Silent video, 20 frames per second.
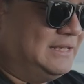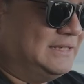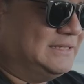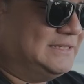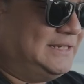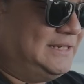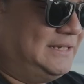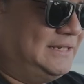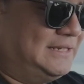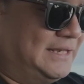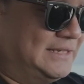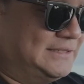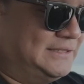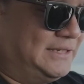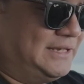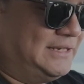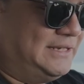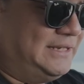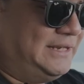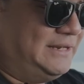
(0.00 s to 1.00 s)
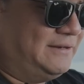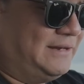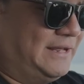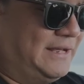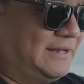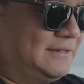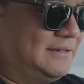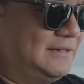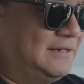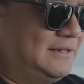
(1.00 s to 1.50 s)
See, as you can hear
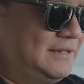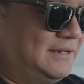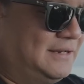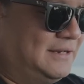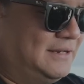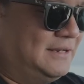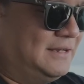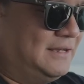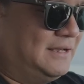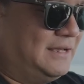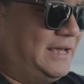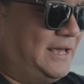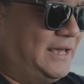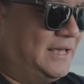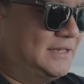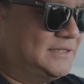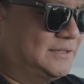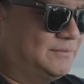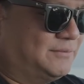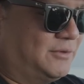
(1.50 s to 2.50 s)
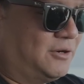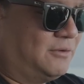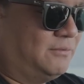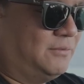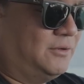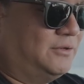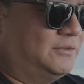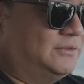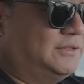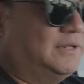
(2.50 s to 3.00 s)
that, ASMR
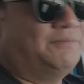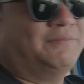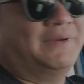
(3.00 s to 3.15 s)
mode.